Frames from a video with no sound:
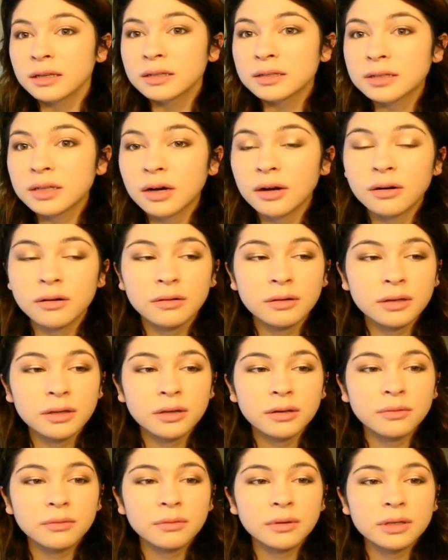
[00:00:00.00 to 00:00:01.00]
So
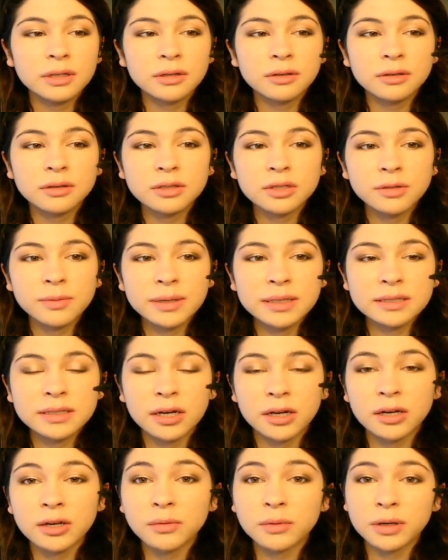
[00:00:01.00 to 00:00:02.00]
when you use your
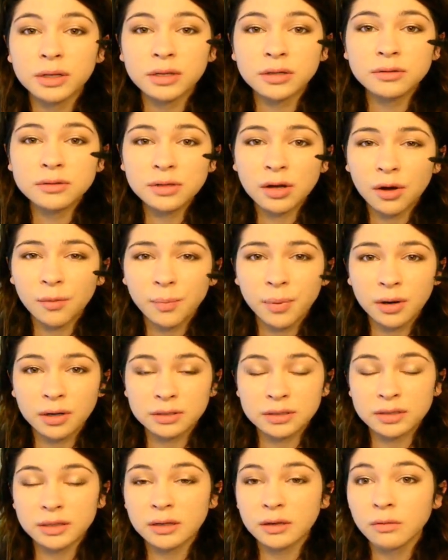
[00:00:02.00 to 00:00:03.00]
mascara, you want to use all
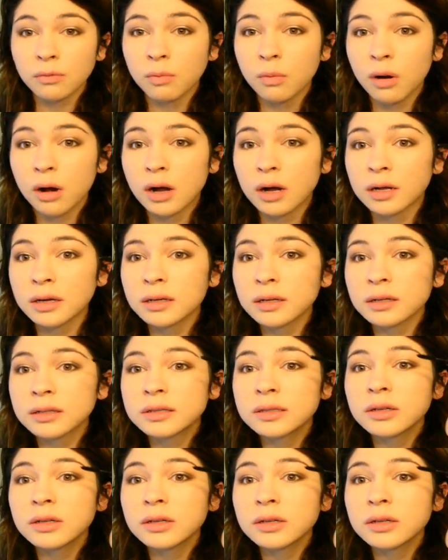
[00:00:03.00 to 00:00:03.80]
parts of the wand.